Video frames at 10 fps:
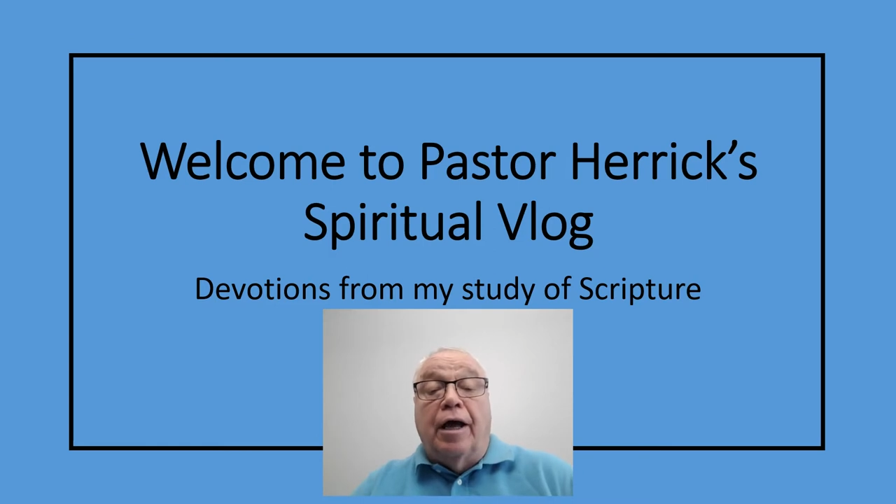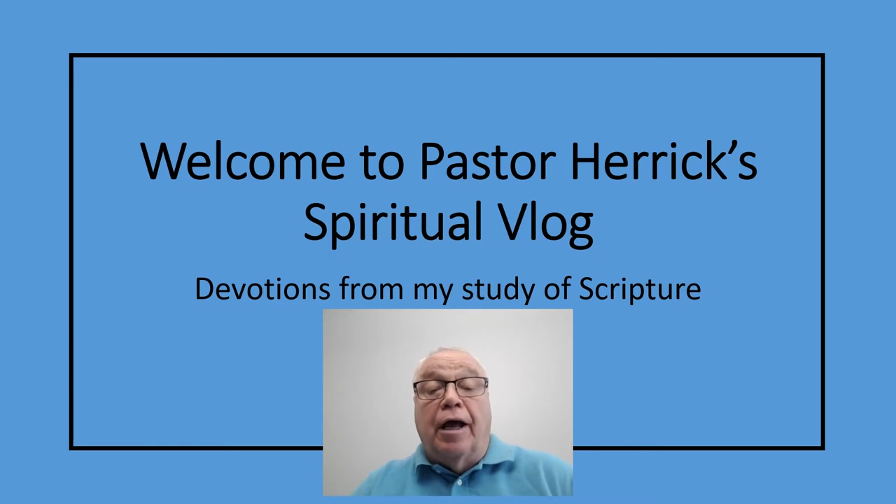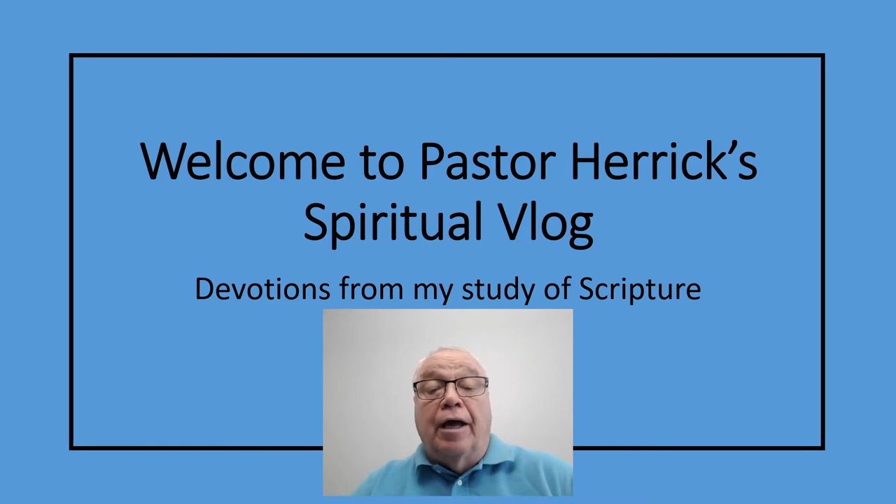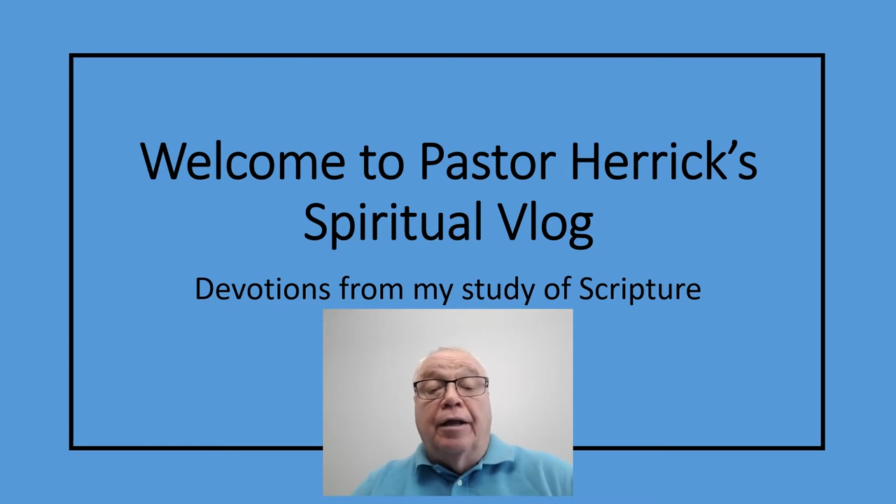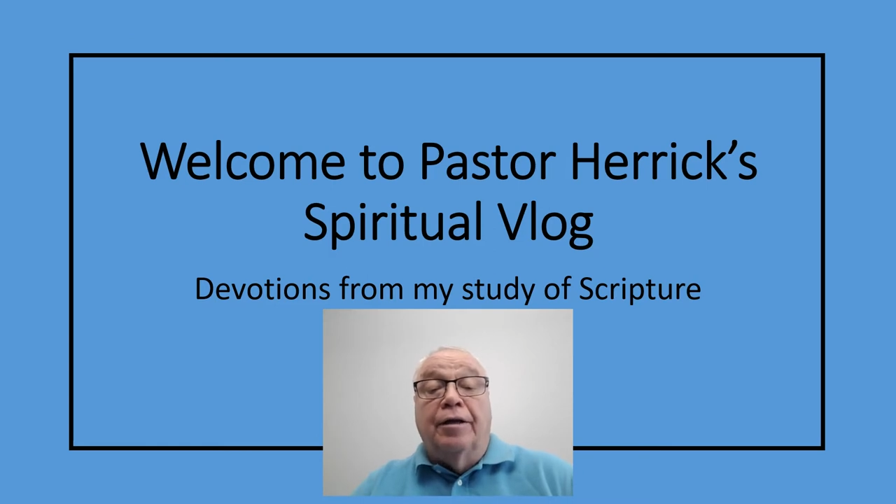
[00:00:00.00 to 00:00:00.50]

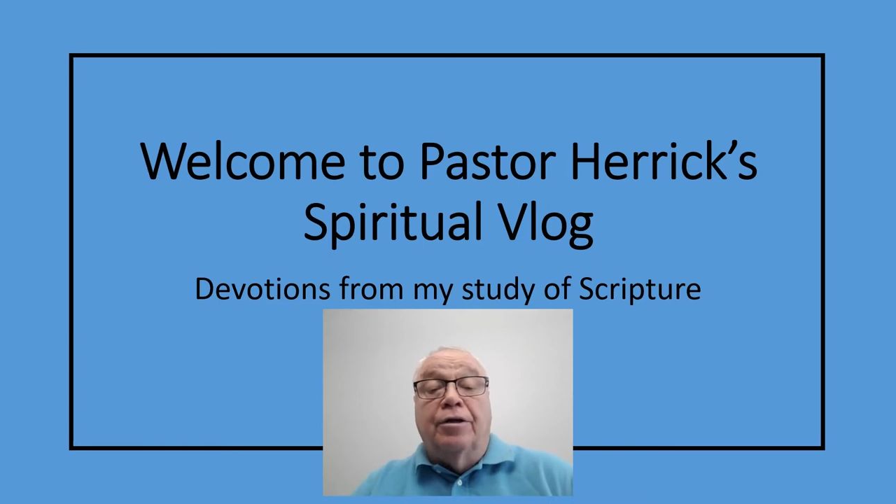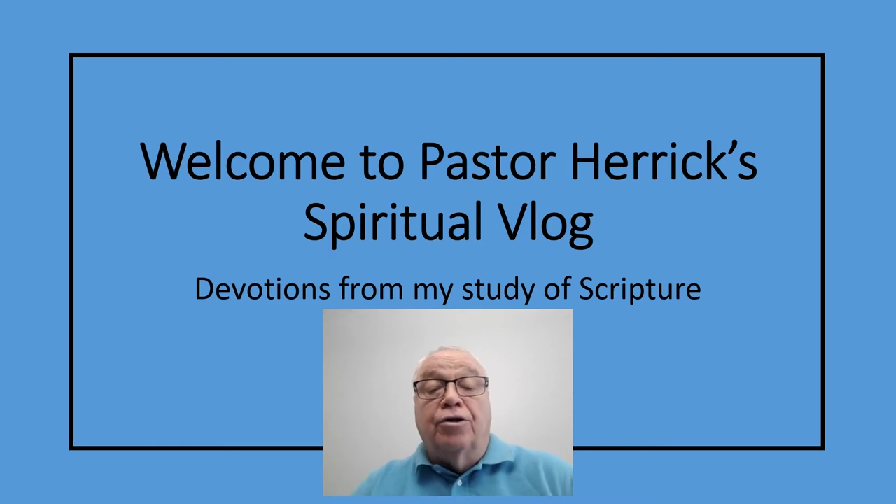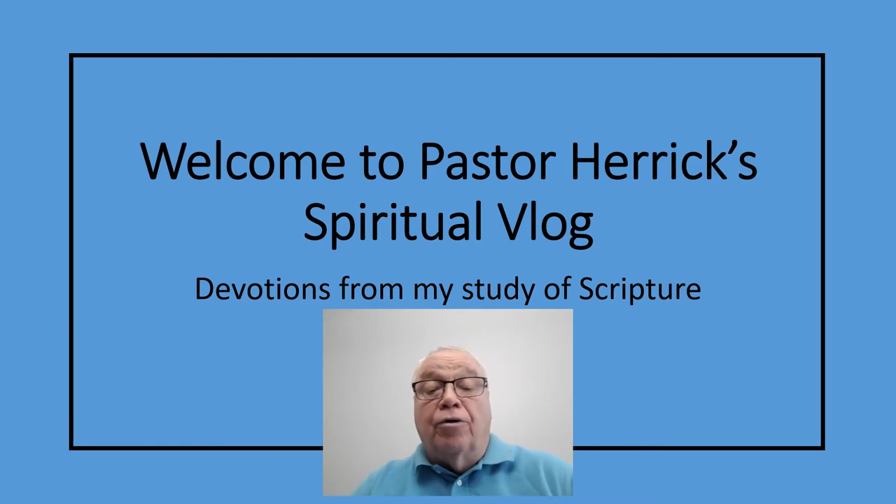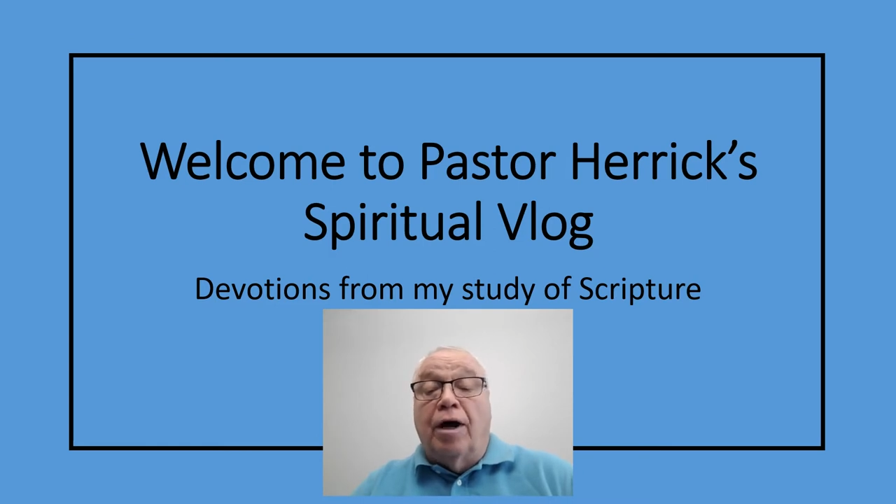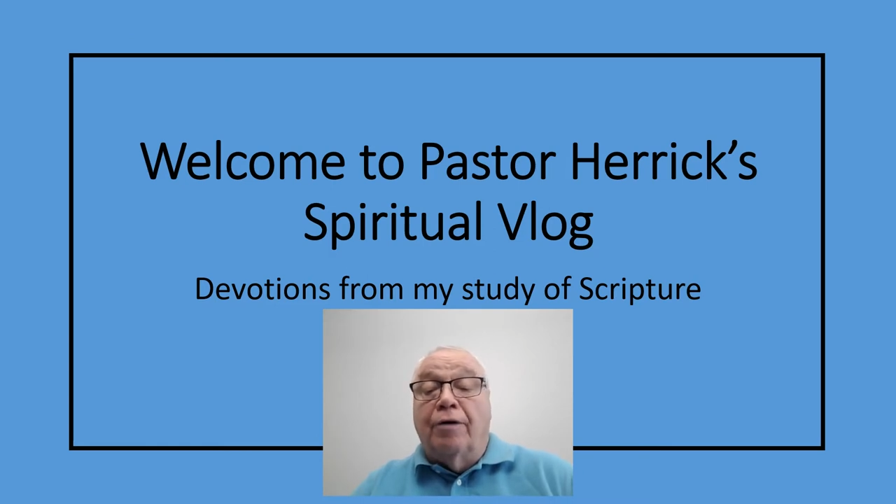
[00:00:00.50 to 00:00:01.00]
And
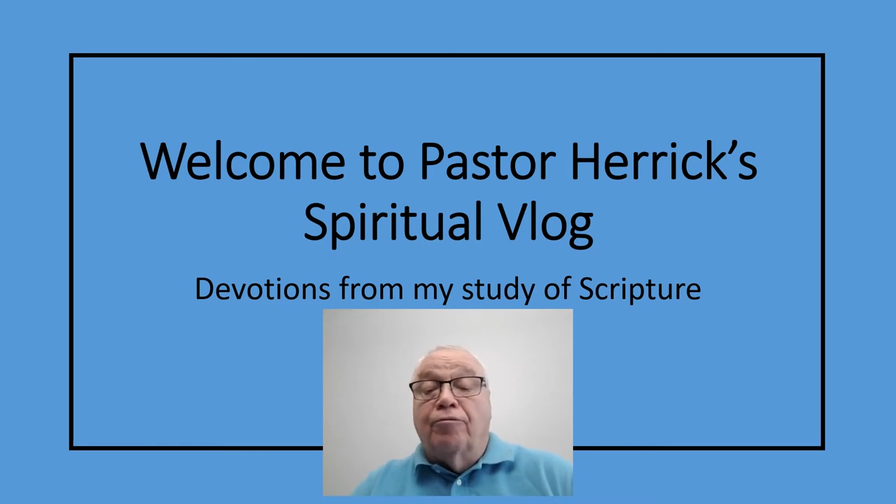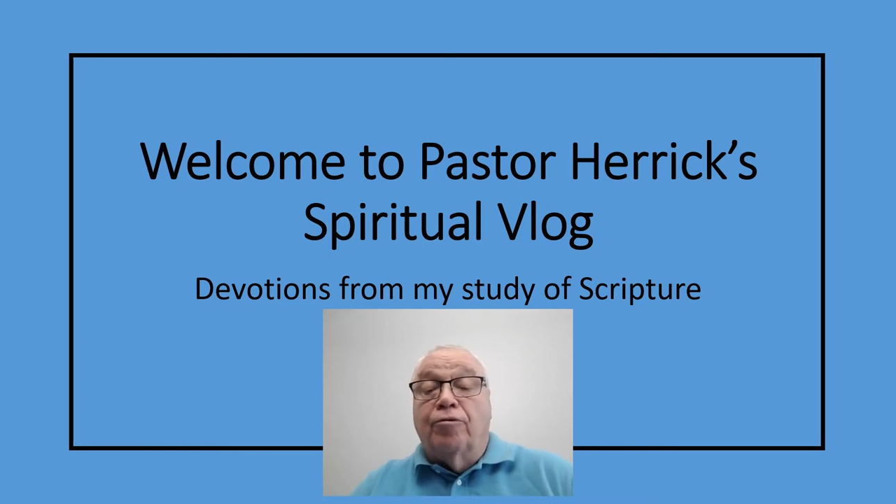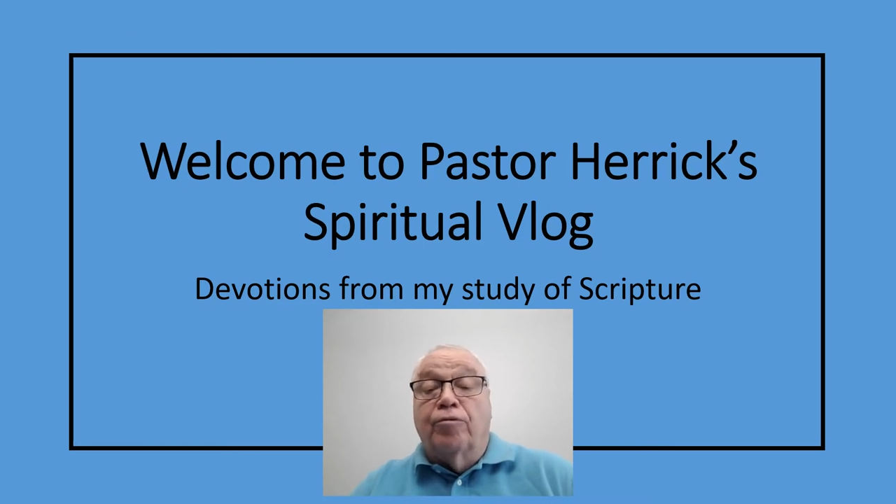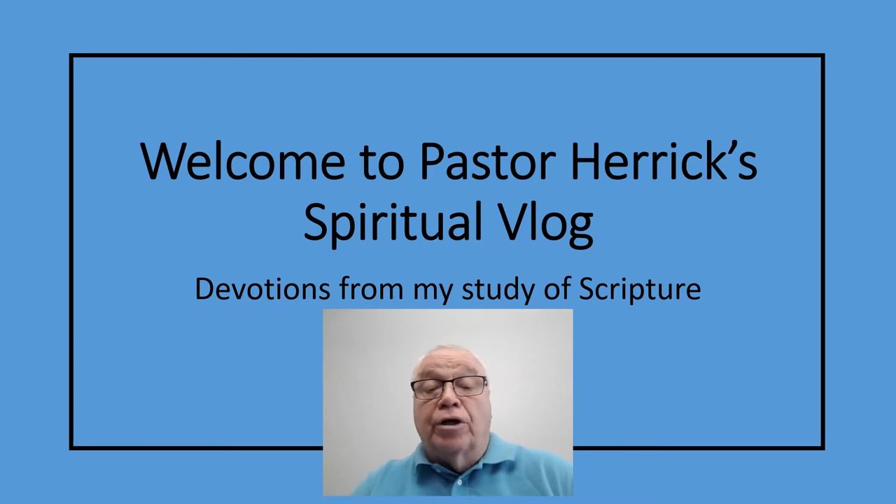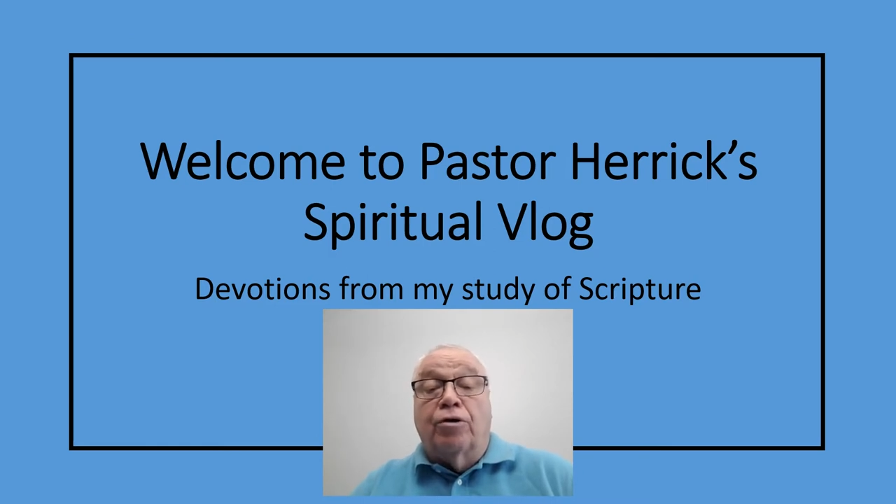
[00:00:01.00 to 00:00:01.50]
so I
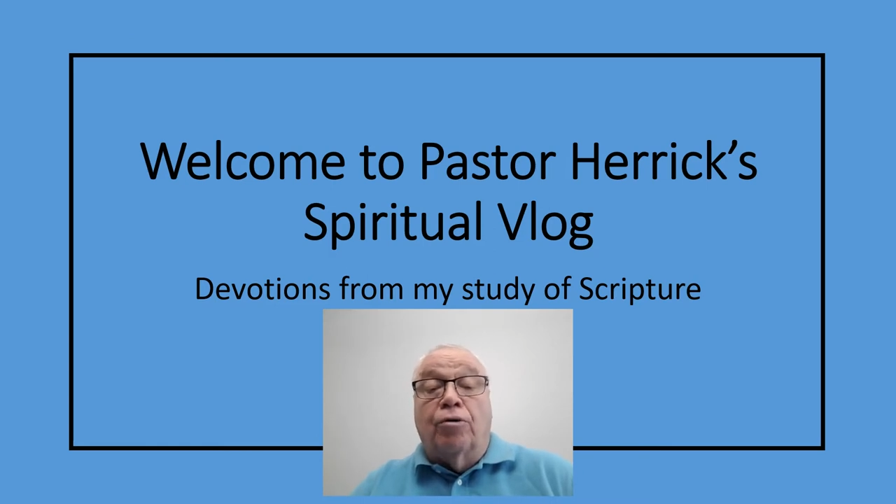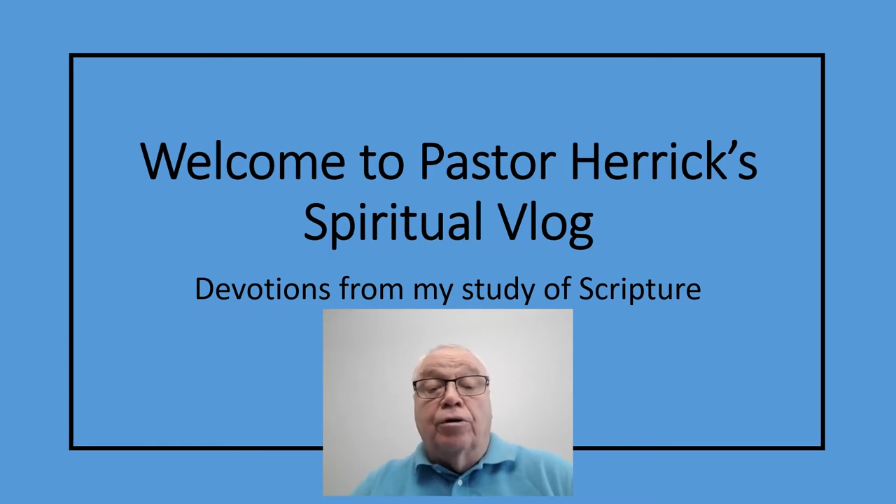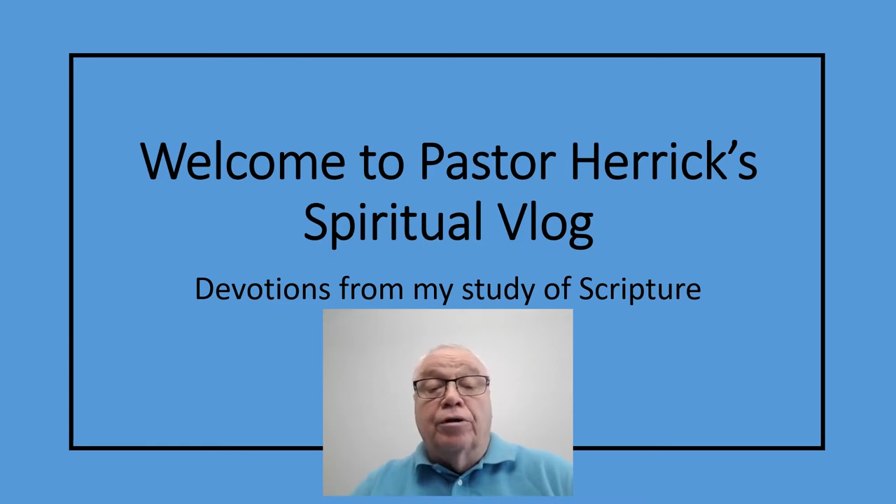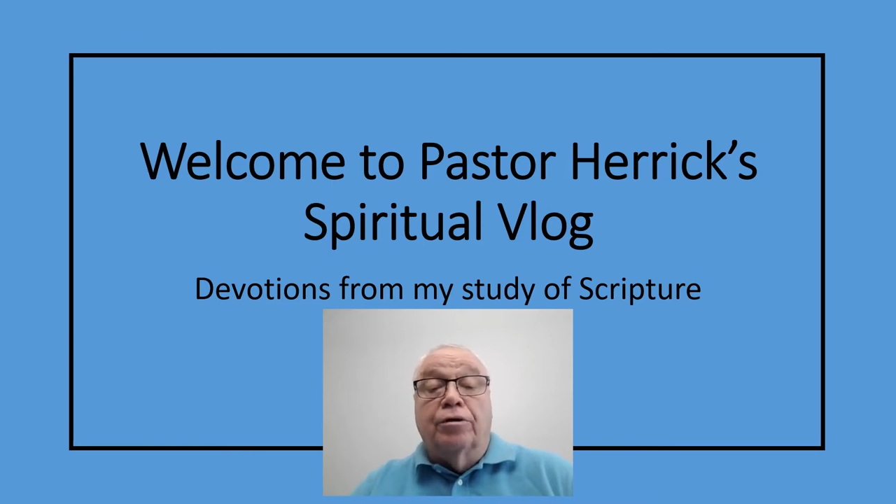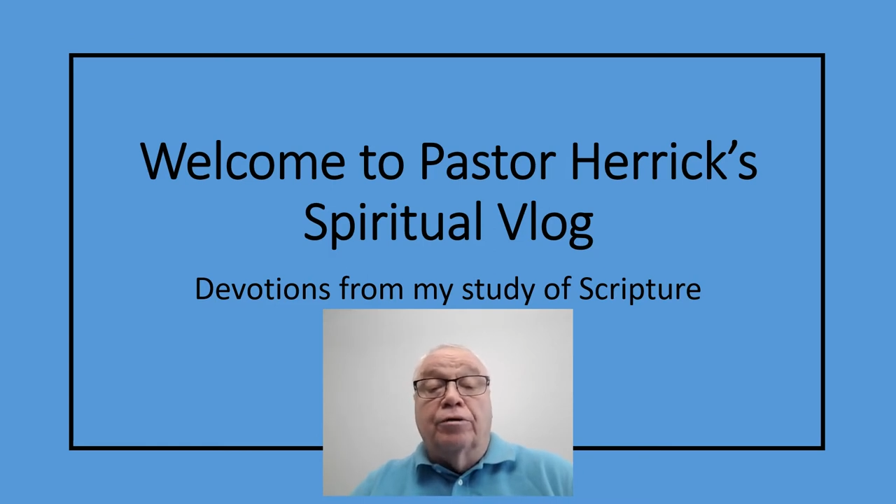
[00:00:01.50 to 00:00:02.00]
will
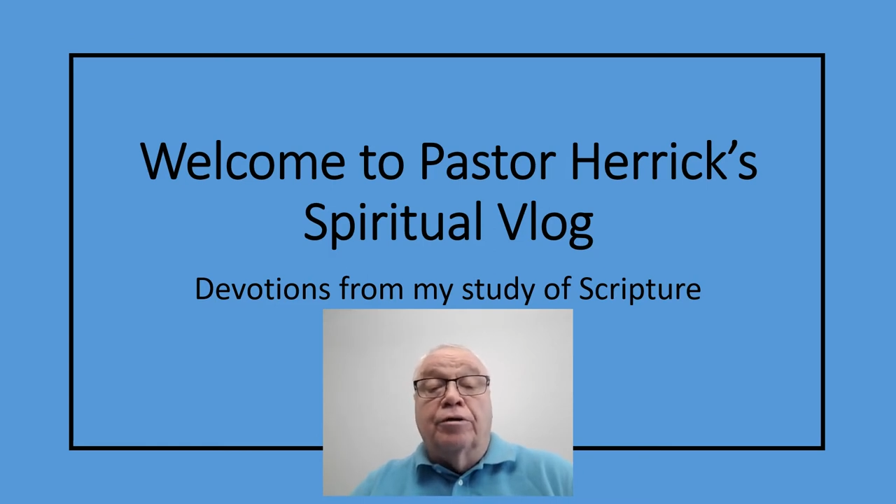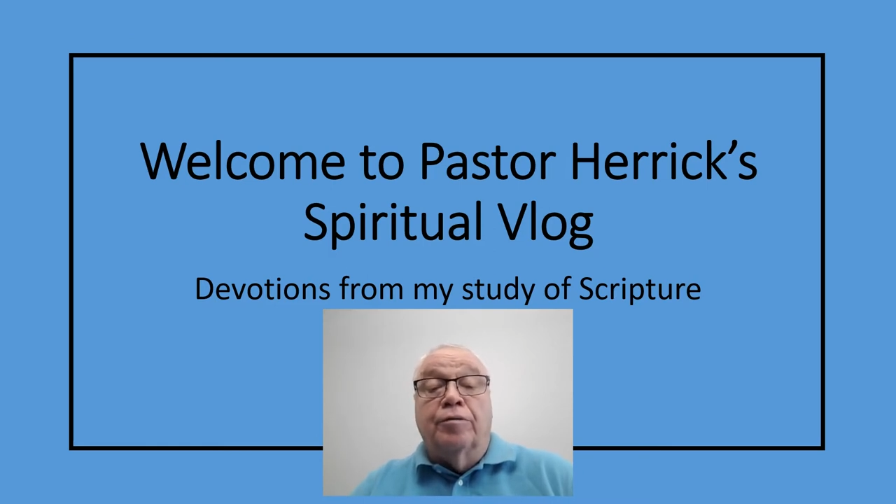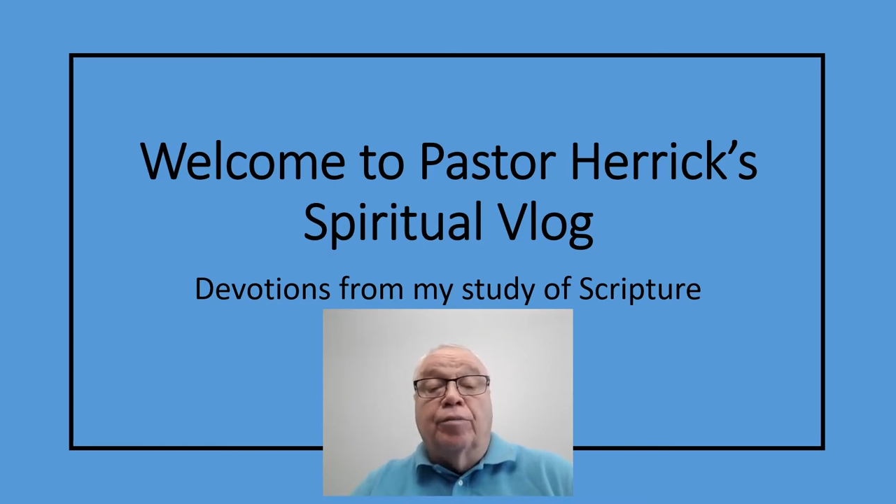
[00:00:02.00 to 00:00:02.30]
record those